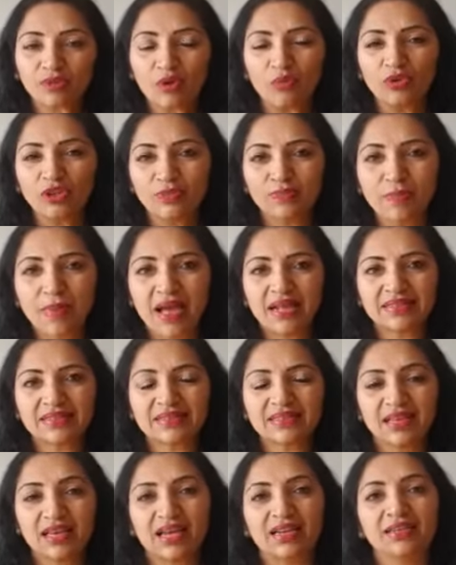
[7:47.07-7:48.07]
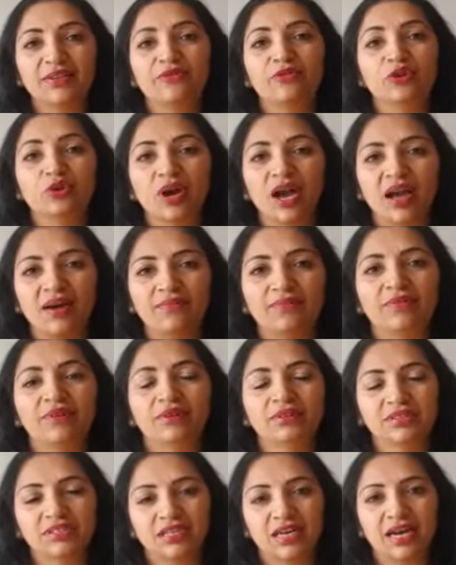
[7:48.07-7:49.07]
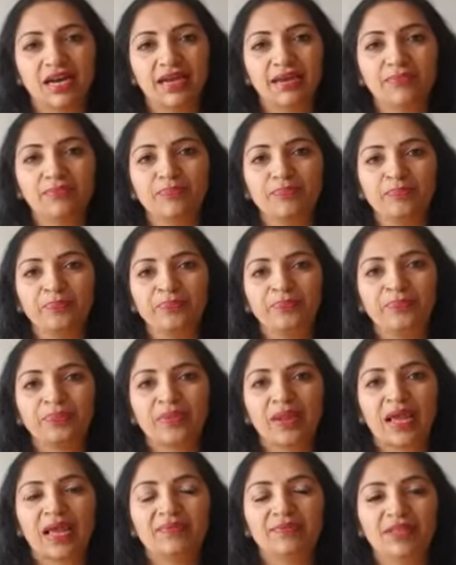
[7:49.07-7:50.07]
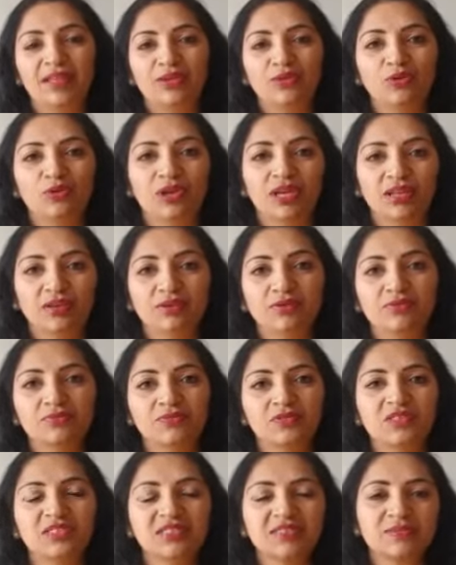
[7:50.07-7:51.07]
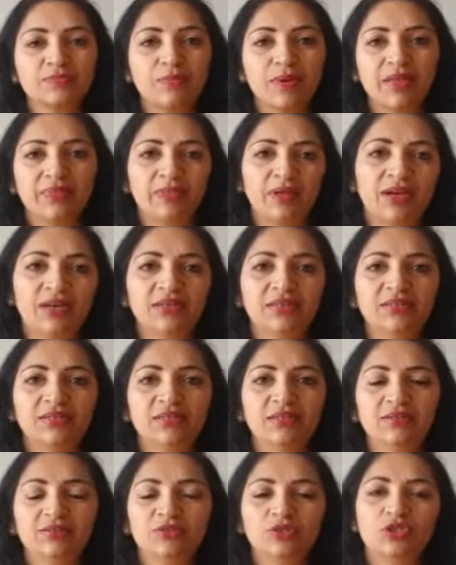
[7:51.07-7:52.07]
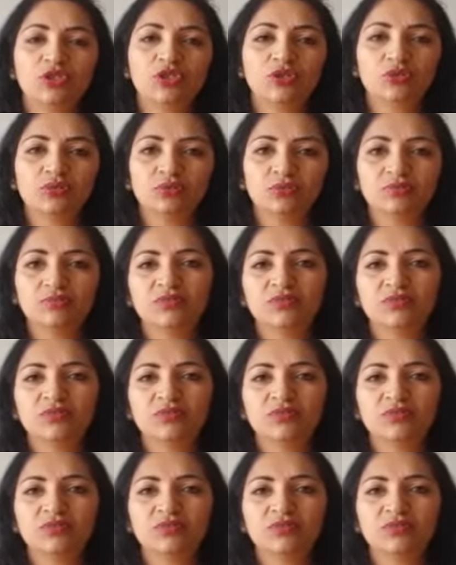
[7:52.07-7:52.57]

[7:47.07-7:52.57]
with maths, and if you have time, and then you can use this method to